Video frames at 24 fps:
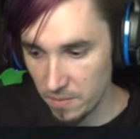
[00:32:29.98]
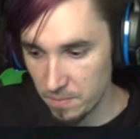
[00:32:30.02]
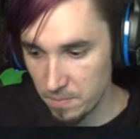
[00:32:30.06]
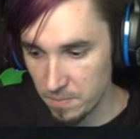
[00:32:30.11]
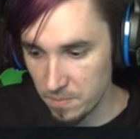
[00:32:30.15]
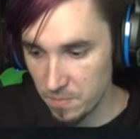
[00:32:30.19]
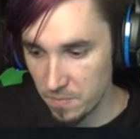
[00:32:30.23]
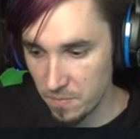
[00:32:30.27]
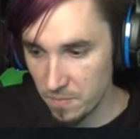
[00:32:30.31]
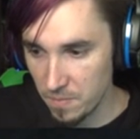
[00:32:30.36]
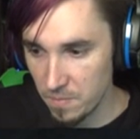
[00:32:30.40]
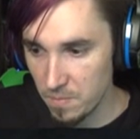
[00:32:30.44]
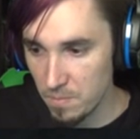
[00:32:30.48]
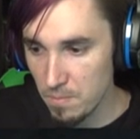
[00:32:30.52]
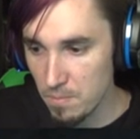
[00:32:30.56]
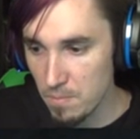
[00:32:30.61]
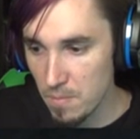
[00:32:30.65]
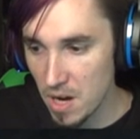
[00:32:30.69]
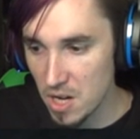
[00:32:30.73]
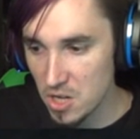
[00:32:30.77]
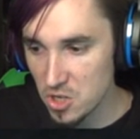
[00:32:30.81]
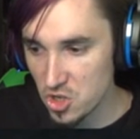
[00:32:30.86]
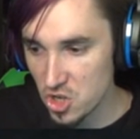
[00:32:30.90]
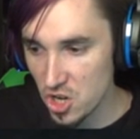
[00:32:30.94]
gonna
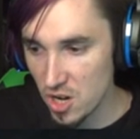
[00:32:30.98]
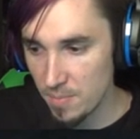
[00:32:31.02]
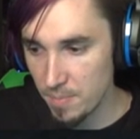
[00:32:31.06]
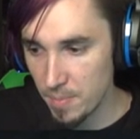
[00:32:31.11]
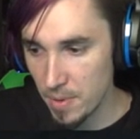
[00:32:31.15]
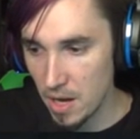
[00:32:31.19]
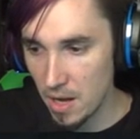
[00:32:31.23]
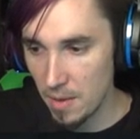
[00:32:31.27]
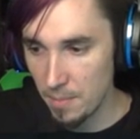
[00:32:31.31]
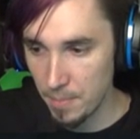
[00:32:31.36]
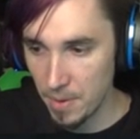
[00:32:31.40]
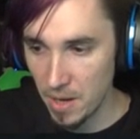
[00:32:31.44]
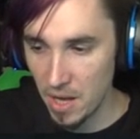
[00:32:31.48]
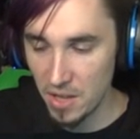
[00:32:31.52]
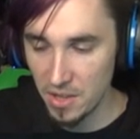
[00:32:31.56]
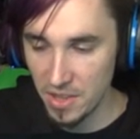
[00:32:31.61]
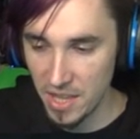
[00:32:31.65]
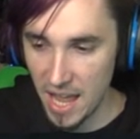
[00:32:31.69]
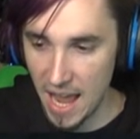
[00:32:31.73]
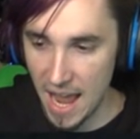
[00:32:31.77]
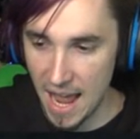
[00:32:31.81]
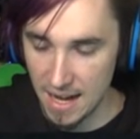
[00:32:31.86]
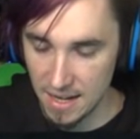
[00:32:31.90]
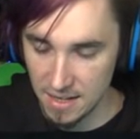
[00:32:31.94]
munch up up on
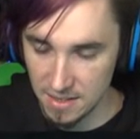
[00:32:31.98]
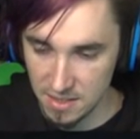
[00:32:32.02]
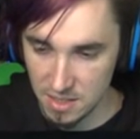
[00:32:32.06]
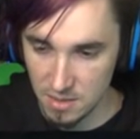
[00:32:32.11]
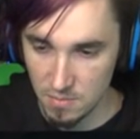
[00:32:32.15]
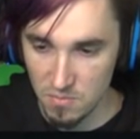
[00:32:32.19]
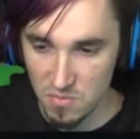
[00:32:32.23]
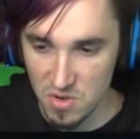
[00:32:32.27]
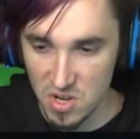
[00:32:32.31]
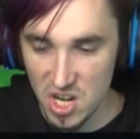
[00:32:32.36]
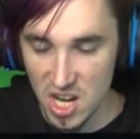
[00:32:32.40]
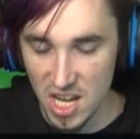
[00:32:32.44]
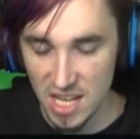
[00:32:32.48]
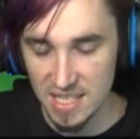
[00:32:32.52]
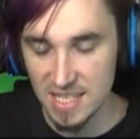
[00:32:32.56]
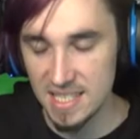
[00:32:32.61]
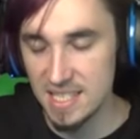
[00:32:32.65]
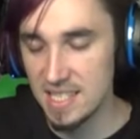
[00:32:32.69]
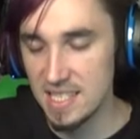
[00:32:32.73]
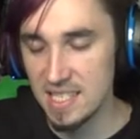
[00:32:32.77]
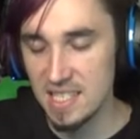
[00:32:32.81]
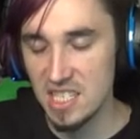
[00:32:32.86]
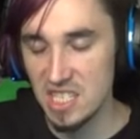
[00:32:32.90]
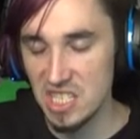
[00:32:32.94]
that. Some
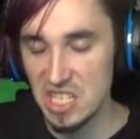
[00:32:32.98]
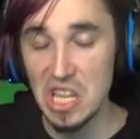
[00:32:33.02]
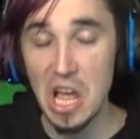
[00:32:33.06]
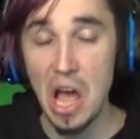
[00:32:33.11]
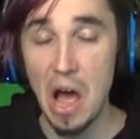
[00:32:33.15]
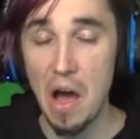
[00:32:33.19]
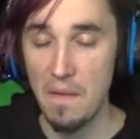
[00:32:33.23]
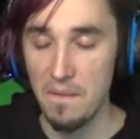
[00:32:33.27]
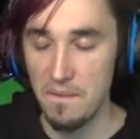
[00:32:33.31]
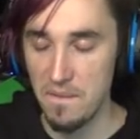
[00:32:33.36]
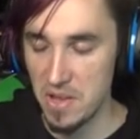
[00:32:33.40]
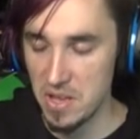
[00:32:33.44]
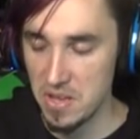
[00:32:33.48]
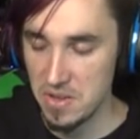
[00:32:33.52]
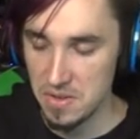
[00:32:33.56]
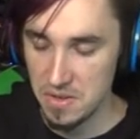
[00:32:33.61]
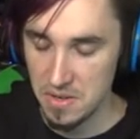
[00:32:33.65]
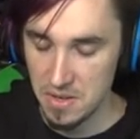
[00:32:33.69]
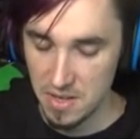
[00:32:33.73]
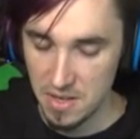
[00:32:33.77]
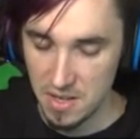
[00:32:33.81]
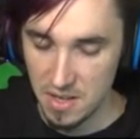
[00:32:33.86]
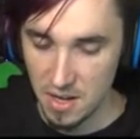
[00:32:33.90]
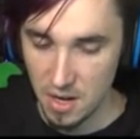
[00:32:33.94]
nuts and stuff.
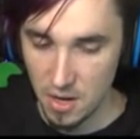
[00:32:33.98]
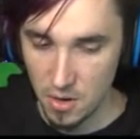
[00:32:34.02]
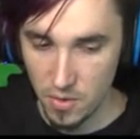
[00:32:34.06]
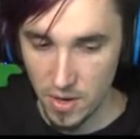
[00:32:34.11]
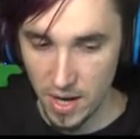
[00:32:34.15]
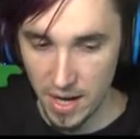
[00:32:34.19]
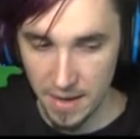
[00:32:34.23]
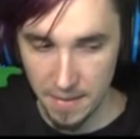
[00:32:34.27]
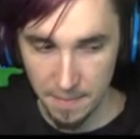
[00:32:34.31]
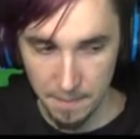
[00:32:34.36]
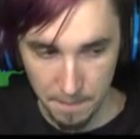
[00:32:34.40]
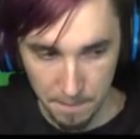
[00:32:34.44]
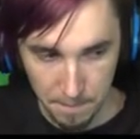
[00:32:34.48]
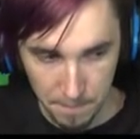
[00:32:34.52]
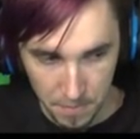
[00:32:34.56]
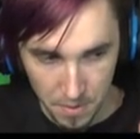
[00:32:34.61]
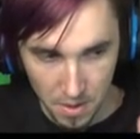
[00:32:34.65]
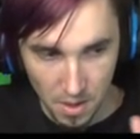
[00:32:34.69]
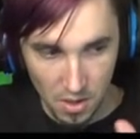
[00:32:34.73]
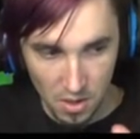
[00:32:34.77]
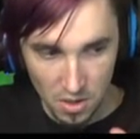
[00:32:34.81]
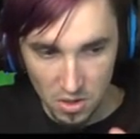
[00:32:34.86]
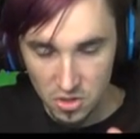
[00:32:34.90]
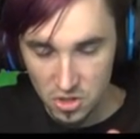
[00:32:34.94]
All right.
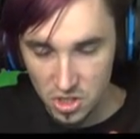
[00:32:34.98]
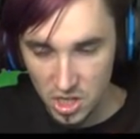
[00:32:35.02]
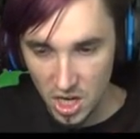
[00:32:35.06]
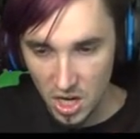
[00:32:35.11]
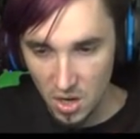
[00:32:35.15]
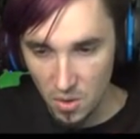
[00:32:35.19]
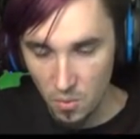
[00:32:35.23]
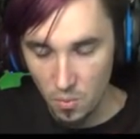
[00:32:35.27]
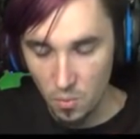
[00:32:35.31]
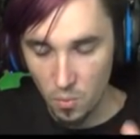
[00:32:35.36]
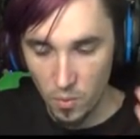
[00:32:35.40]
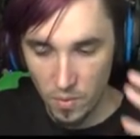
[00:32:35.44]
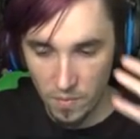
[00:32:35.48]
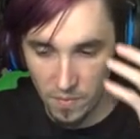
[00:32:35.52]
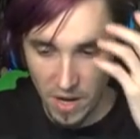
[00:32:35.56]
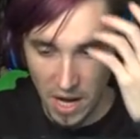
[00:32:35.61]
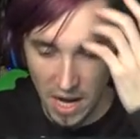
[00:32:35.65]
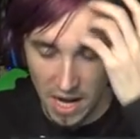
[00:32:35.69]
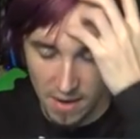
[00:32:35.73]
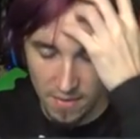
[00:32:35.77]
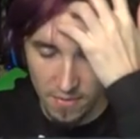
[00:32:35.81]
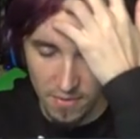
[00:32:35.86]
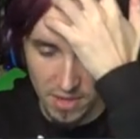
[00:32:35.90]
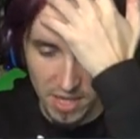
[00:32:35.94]
So, we've
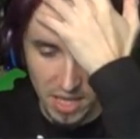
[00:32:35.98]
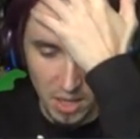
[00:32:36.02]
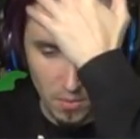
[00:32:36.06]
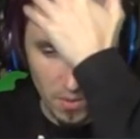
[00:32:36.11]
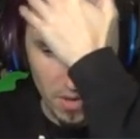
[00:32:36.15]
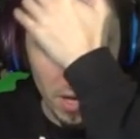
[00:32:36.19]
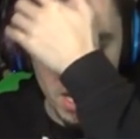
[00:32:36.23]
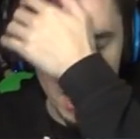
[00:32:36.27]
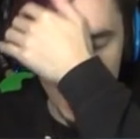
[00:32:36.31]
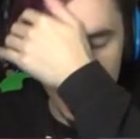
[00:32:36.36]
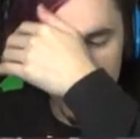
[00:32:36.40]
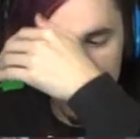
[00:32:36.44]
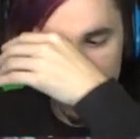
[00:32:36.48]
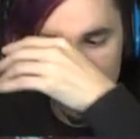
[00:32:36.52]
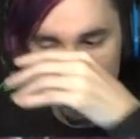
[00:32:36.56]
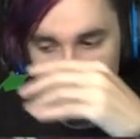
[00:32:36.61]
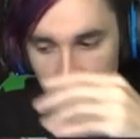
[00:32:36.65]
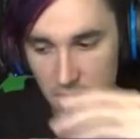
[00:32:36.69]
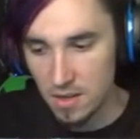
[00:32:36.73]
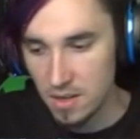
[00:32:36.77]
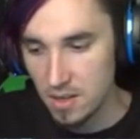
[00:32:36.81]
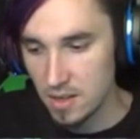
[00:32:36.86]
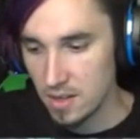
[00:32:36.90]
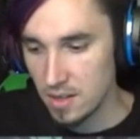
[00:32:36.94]
got everything we need.
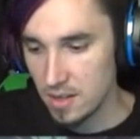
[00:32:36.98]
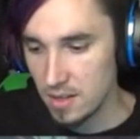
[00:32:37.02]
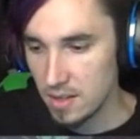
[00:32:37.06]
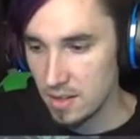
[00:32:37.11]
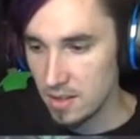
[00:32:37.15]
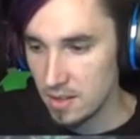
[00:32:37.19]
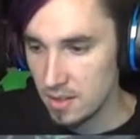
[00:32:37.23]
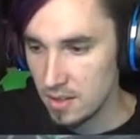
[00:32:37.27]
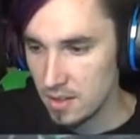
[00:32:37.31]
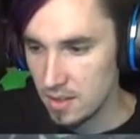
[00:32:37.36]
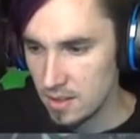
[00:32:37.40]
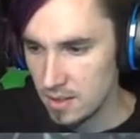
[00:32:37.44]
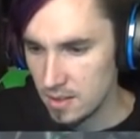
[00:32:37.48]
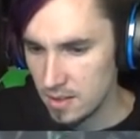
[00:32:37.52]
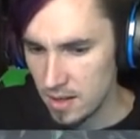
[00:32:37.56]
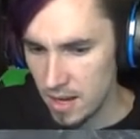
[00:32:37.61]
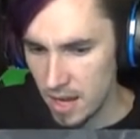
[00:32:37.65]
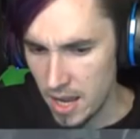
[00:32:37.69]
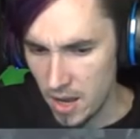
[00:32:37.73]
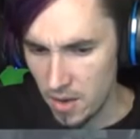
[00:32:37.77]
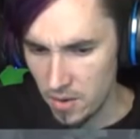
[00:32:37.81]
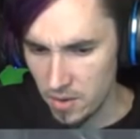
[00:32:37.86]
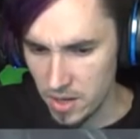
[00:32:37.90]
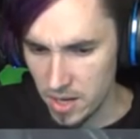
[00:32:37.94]

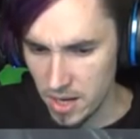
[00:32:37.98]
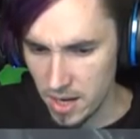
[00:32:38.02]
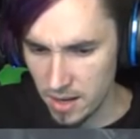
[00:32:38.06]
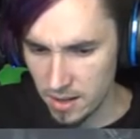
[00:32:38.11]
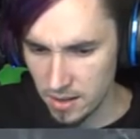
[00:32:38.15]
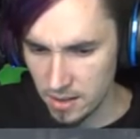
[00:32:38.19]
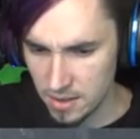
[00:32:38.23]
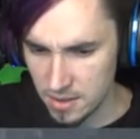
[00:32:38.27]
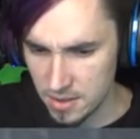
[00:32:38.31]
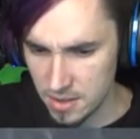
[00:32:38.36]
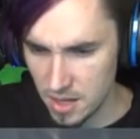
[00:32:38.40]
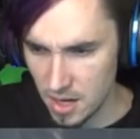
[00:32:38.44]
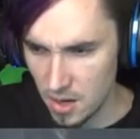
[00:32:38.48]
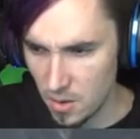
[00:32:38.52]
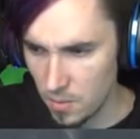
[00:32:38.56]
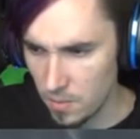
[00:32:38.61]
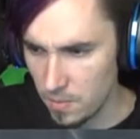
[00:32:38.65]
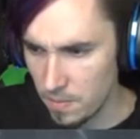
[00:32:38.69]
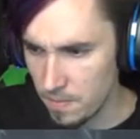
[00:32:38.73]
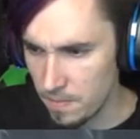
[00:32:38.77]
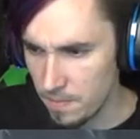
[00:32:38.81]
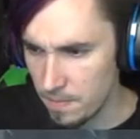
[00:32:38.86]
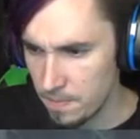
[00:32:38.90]
Hell yeah, let's go.